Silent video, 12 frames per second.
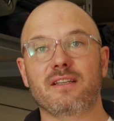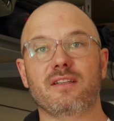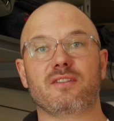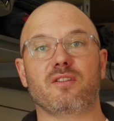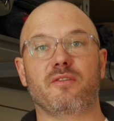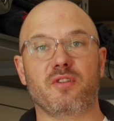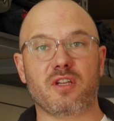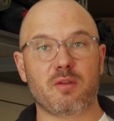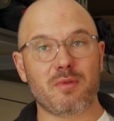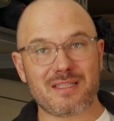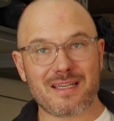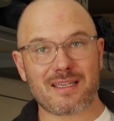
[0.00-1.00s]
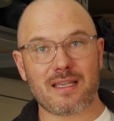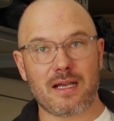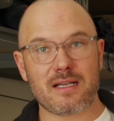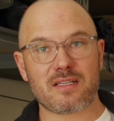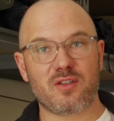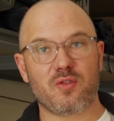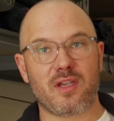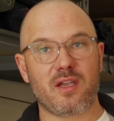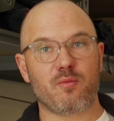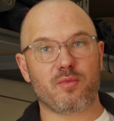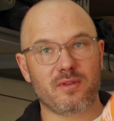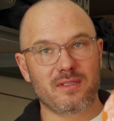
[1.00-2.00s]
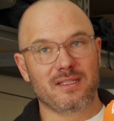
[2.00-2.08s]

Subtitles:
So if you're going to be taking ice on your camp,